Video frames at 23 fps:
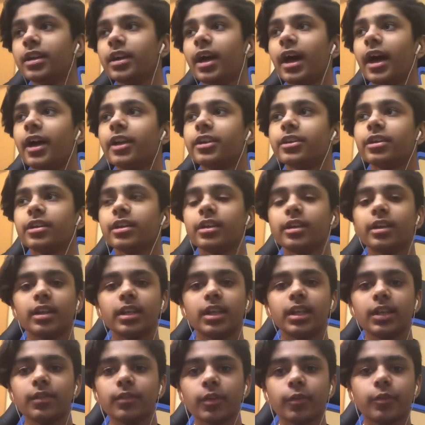and
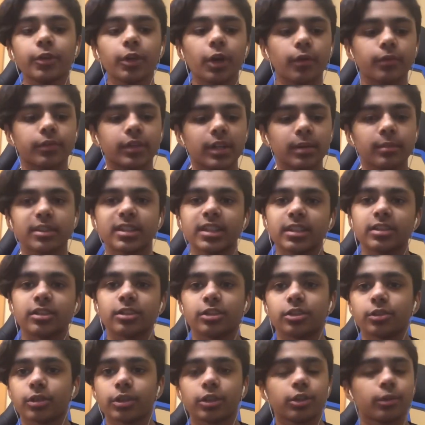even if you don't have team of seasons, you
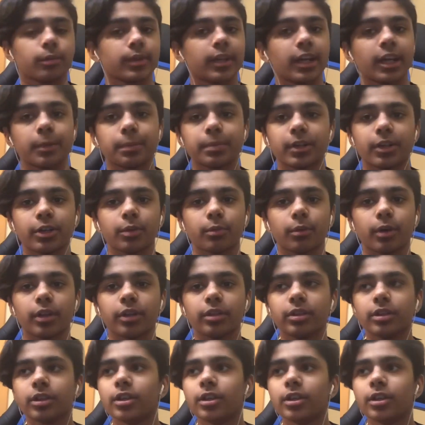can do it with any player you want.